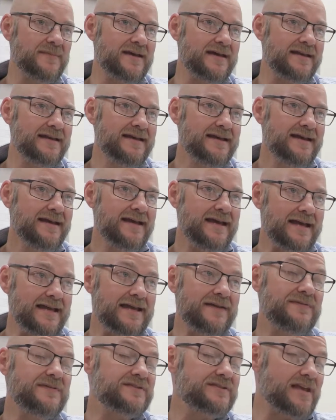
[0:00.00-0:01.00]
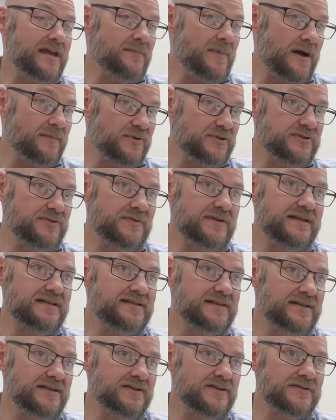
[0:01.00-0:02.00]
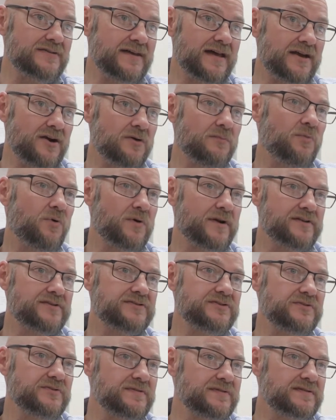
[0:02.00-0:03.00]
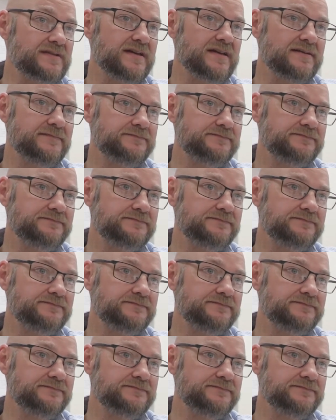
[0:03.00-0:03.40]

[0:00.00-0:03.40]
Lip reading: in and get the same opportunities here that our morning students get.